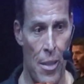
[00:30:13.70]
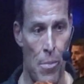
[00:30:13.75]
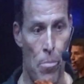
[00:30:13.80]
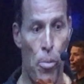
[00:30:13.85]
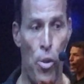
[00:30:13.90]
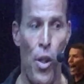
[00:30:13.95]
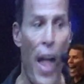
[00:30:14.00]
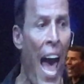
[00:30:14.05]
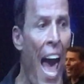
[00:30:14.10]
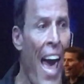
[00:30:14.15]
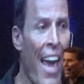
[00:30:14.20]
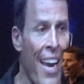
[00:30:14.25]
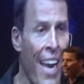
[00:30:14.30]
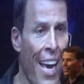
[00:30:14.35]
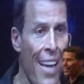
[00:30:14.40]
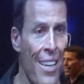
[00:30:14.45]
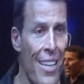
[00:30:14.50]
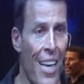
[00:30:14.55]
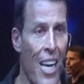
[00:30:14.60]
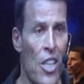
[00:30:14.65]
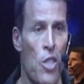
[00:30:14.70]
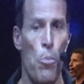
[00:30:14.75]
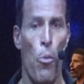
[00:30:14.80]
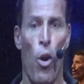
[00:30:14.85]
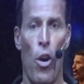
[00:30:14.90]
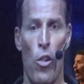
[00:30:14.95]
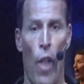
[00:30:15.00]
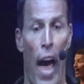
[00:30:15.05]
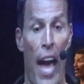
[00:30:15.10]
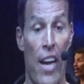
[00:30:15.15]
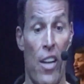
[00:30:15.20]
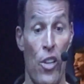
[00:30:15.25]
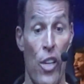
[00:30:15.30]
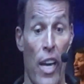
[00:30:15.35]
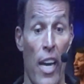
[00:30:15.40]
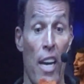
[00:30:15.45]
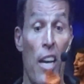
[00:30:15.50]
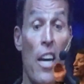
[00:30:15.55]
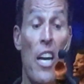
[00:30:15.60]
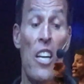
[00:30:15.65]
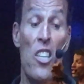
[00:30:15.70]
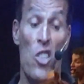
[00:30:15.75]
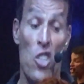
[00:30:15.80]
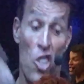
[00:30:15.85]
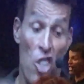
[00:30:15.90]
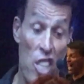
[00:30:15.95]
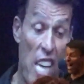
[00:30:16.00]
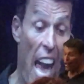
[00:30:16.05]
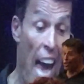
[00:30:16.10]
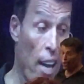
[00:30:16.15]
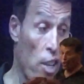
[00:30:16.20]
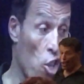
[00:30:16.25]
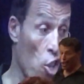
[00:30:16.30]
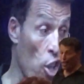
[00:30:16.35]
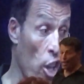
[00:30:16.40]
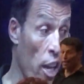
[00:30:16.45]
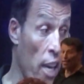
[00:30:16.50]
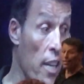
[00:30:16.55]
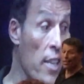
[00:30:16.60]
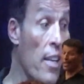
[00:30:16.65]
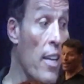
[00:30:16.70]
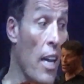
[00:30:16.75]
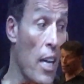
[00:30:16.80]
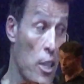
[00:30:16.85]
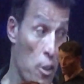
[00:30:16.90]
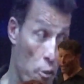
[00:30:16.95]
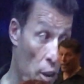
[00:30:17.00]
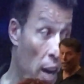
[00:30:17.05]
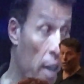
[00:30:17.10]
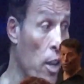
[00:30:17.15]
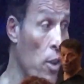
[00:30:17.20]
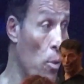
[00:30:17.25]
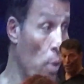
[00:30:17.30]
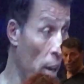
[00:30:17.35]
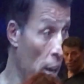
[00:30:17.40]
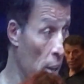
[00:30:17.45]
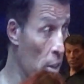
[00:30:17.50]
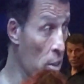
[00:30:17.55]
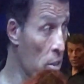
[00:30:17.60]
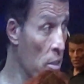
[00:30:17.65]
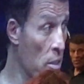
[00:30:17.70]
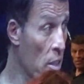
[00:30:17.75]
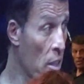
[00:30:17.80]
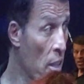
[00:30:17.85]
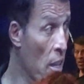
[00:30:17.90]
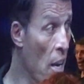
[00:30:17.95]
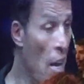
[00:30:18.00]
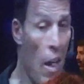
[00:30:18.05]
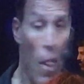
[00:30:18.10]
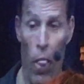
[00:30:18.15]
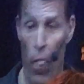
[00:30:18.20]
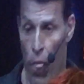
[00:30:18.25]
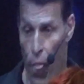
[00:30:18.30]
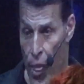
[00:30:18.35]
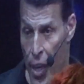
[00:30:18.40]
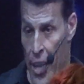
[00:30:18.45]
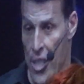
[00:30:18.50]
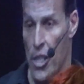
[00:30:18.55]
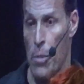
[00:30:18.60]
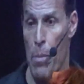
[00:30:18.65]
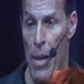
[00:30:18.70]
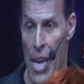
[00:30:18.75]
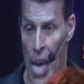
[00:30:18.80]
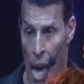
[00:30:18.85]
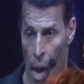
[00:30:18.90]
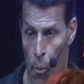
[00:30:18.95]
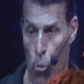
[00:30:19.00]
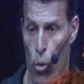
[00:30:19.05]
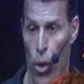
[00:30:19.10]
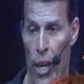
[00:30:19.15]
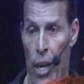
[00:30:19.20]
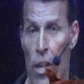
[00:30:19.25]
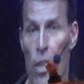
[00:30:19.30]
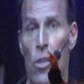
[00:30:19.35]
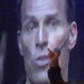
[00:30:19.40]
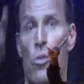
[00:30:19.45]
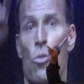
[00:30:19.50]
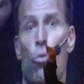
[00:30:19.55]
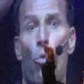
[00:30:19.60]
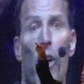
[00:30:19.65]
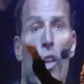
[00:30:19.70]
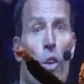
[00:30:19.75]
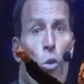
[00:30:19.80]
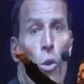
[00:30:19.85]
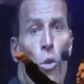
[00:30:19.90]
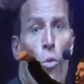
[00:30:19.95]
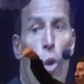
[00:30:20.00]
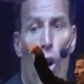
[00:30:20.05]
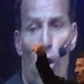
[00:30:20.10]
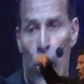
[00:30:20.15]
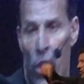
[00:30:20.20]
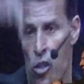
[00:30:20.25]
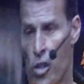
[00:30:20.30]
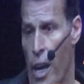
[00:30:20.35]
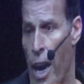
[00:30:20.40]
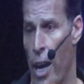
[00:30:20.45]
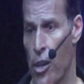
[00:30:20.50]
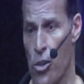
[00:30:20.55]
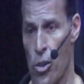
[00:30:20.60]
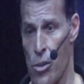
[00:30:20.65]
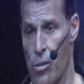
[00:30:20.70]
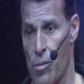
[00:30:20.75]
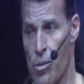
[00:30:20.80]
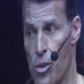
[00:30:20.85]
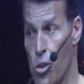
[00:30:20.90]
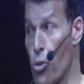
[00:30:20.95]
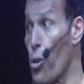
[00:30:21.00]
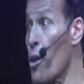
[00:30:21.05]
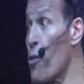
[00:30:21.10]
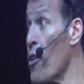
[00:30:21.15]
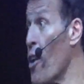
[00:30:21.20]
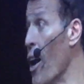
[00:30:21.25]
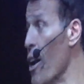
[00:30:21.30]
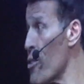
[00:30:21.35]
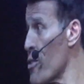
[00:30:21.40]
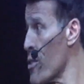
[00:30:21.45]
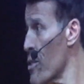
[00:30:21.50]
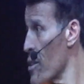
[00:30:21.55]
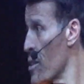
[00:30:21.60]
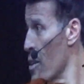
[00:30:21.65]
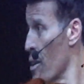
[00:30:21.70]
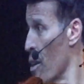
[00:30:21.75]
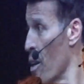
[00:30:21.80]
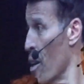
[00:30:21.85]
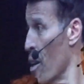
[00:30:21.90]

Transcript: Plan it, it's more likely. Schedule it, it's fucking real. This became real when you enrolled and scheduled. True or false?